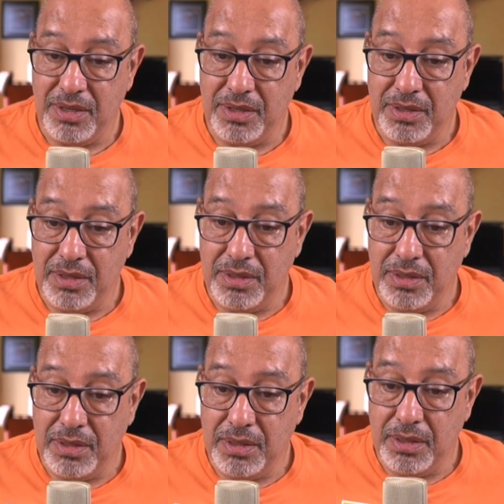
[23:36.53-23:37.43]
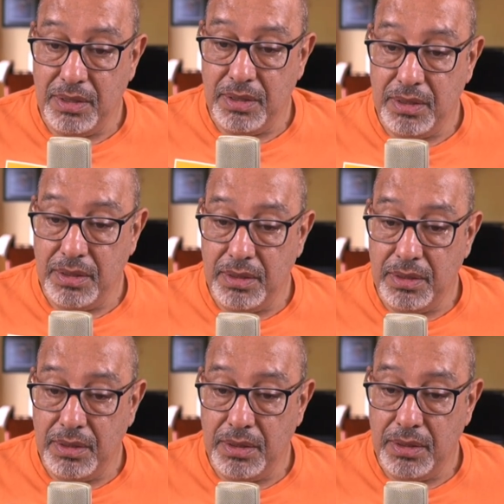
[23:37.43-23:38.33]

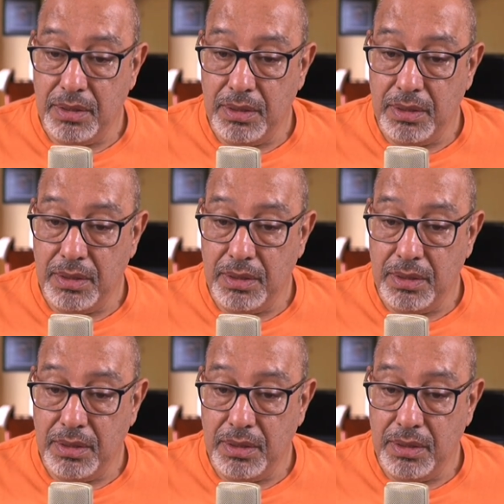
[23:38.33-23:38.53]
(no one is talking)